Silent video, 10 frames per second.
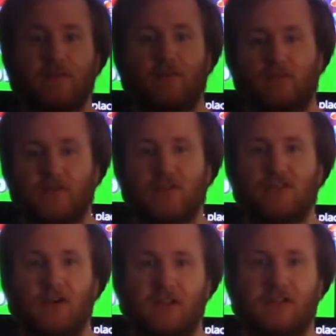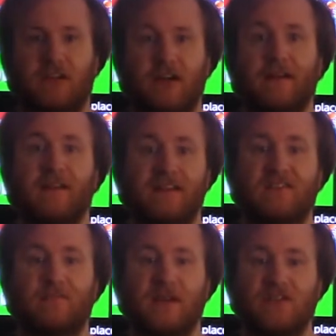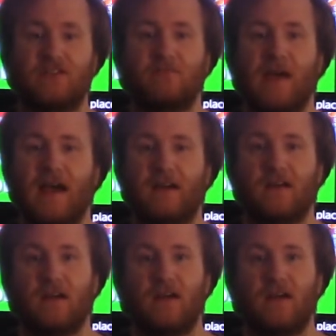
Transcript: Switch Online expansion pack.